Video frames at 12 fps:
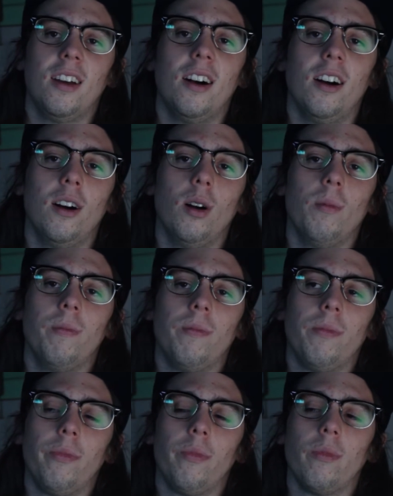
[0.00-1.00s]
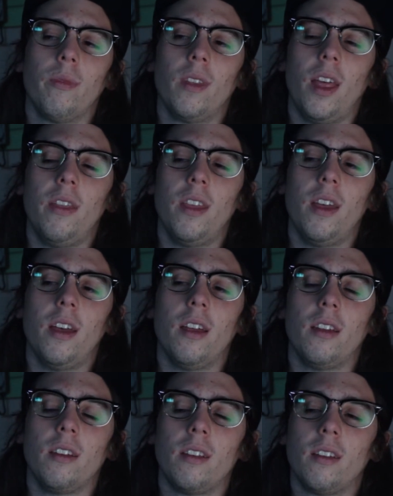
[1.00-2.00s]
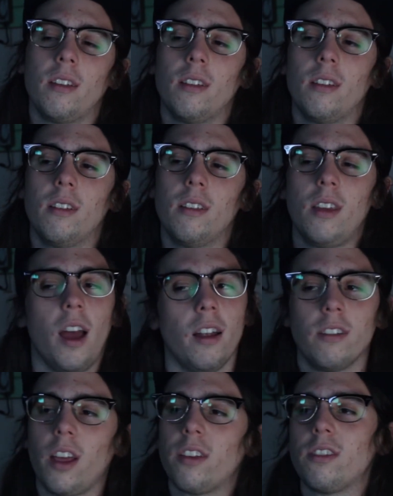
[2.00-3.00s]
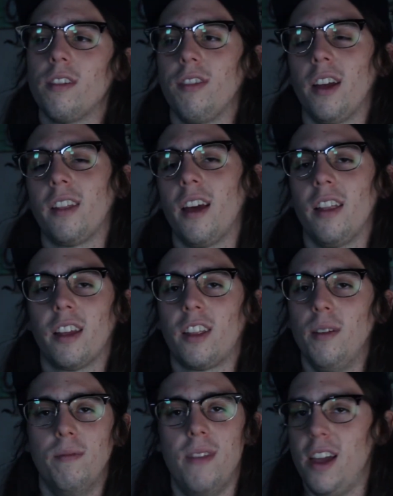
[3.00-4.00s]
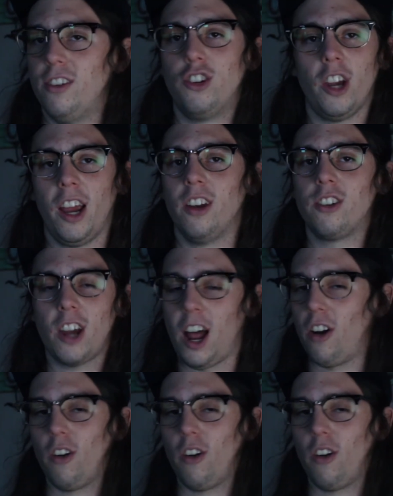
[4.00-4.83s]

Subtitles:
and then just stuff like that. They'd change. I